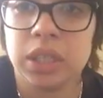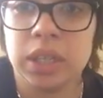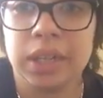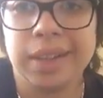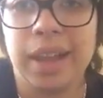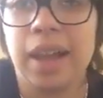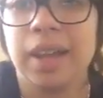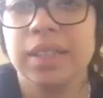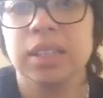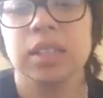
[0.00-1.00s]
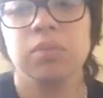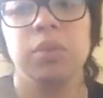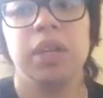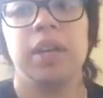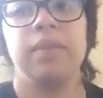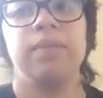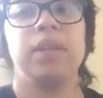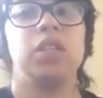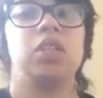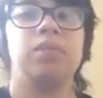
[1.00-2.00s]
in class when I
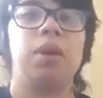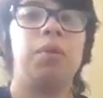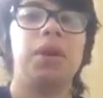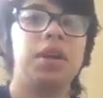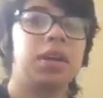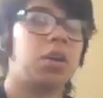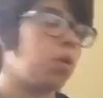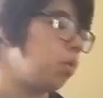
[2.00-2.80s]
finished all my work,